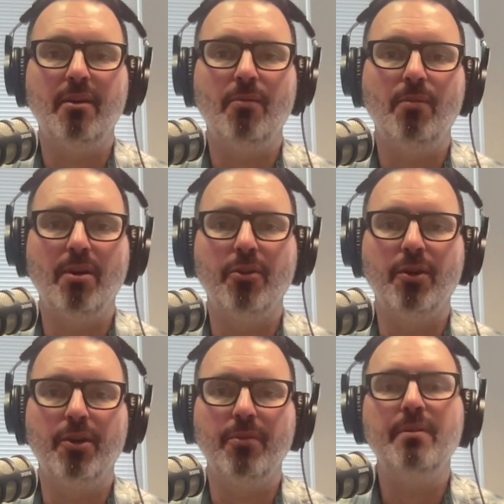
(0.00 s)
on
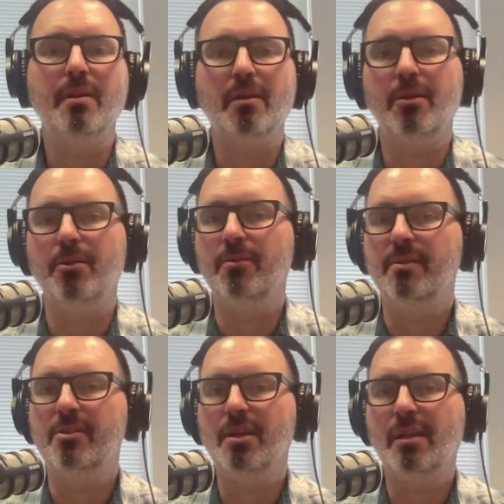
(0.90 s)
their own. So
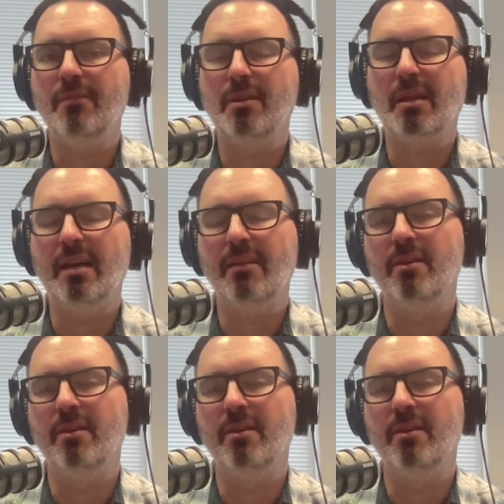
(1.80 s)
just give us kind